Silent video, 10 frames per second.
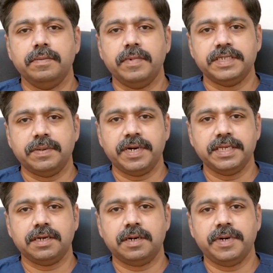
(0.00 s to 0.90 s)
When
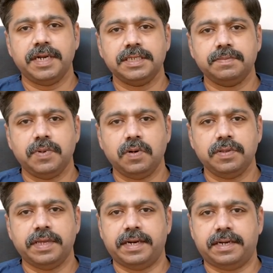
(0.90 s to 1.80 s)
somebody's heartbeat is below
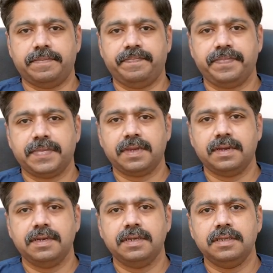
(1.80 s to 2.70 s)
that,
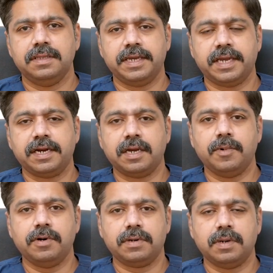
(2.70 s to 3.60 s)
they can
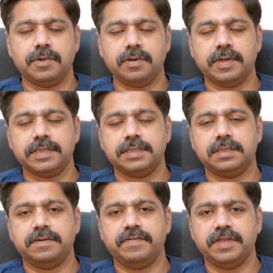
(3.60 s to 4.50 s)
come to us
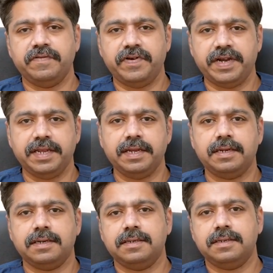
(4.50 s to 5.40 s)
with the
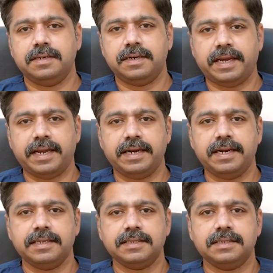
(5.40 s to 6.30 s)
fatigue,
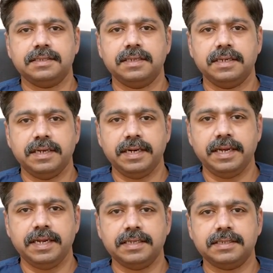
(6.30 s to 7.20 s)
tiredness,
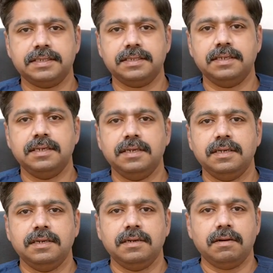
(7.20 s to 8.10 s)
giddiness,
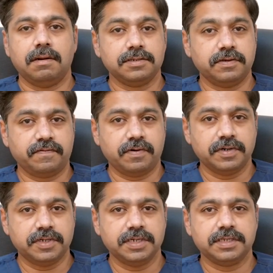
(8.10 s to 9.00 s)
loss of
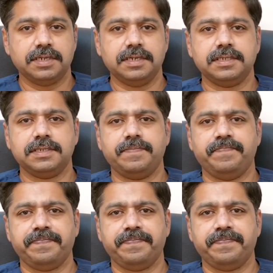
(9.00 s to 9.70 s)
consciousness,